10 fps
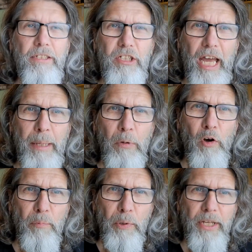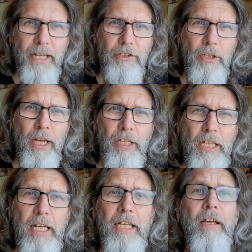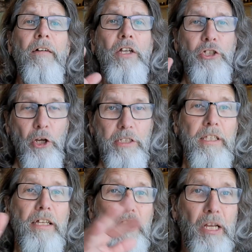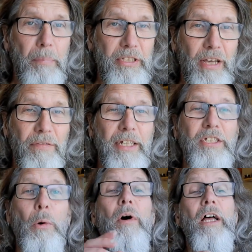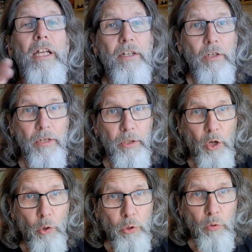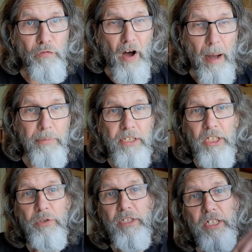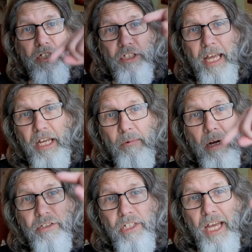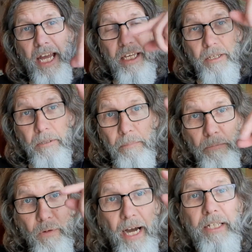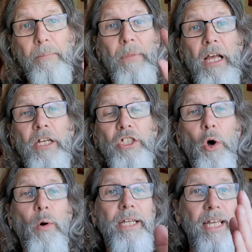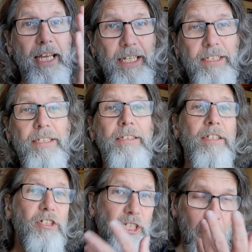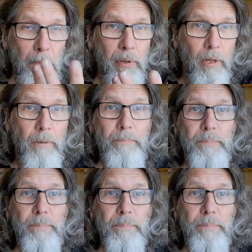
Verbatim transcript: is the animal of protection and healing, just like the number seven is. So when you go to a pharmacy, you see a snake around the cane, right? So it is the symbol